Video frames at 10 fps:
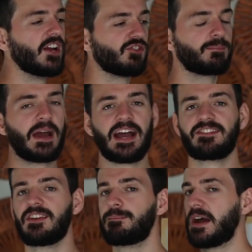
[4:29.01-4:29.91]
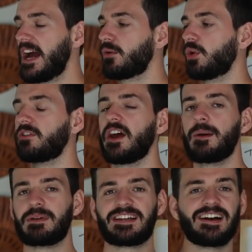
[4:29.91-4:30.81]
just passes it backwards
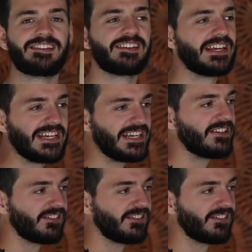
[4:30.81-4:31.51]
because he